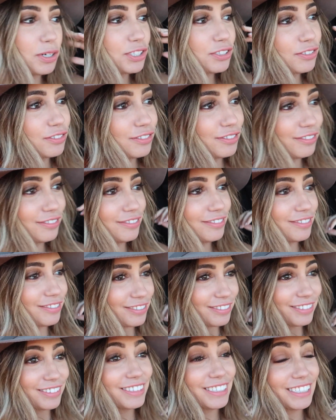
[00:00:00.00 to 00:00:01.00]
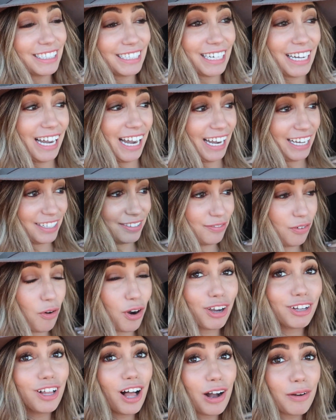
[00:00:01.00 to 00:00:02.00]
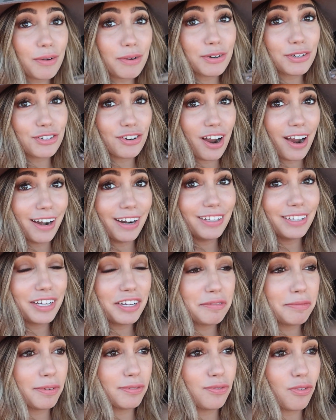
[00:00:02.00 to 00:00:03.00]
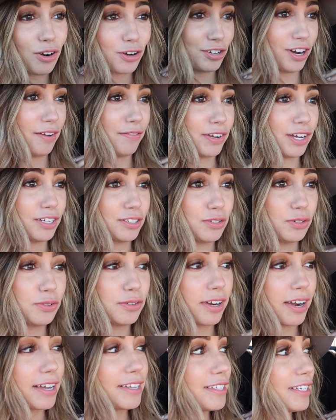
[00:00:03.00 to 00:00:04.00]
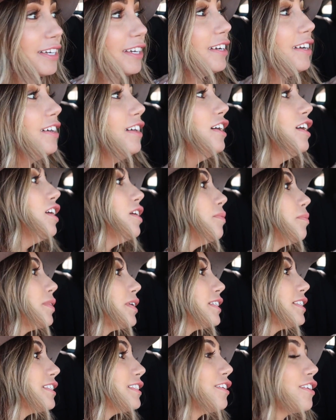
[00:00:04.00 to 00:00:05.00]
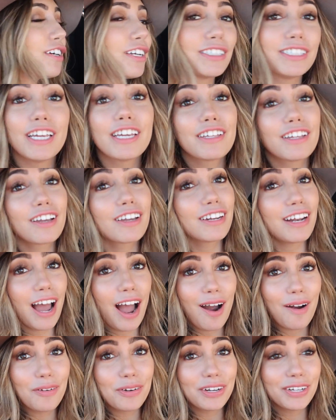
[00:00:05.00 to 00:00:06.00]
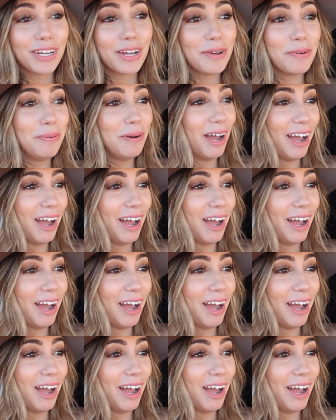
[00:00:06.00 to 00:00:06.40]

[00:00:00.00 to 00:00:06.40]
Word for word: Right as the traffic. Yeah, it's four o'clock. We were trying to leave before traffic got too crazy, but it's still gonna take like an hour to get